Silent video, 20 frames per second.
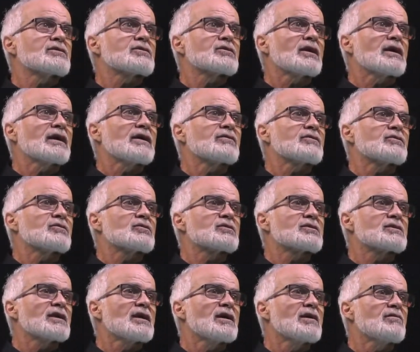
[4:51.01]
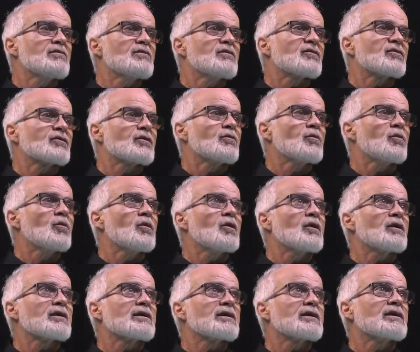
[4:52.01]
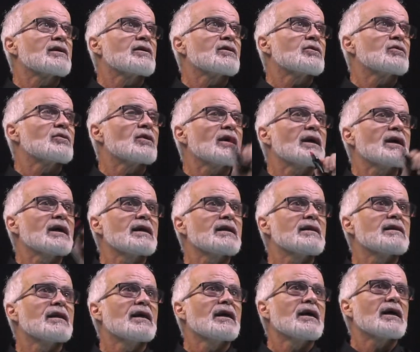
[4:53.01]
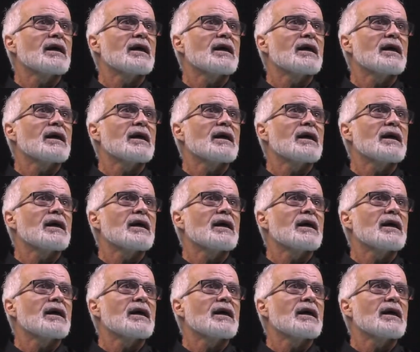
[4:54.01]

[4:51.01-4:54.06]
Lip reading: so I have to sum from 1 to L